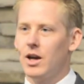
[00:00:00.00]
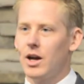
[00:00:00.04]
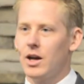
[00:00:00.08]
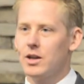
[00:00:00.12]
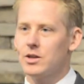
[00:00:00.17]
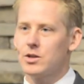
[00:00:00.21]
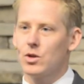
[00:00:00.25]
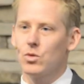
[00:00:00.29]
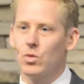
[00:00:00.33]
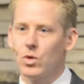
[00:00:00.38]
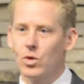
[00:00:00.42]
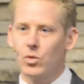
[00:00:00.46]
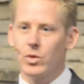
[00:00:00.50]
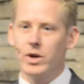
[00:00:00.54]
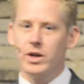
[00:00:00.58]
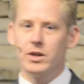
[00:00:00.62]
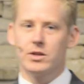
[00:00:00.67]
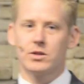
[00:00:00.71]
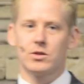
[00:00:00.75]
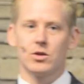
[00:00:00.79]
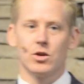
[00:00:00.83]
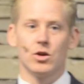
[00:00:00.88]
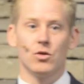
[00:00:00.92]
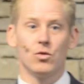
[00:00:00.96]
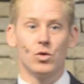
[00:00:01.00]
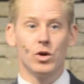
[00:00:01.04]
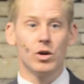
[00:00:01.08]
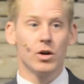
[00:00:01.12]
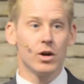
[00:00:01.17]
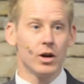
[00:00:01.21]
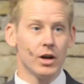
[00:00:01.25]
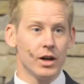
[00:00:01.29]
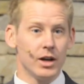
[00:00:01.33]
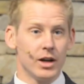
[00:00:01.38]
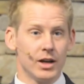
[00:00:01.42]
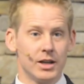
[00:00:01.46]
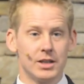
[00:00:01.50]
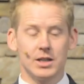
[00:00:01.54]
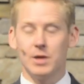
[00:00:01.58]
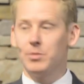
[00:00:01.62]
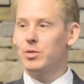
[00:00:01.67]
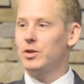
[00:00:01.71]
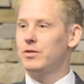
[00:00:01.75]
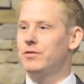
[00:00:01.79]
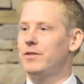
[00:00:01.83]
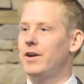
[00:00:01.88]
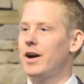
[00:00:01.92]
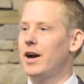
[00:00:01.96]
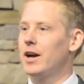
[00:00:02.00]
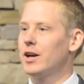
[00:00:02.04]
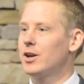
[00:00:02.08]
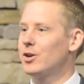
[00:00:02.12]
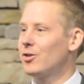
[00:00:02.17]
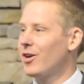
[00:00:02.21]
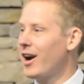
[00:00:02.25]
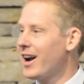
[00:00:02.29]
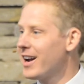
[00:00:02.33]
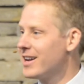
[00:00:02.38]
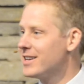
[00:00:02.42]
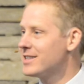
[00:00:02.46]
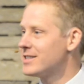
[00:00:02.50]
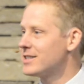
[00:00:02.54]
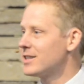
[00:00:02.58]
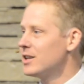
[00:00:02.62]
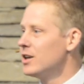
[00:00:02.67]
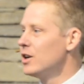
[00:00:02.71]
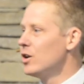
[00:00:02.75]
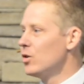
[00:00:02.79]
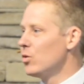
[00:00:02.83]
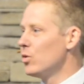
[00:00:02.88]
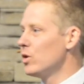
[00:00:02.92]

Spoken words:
And so when we serve, we're exemplifying Christ.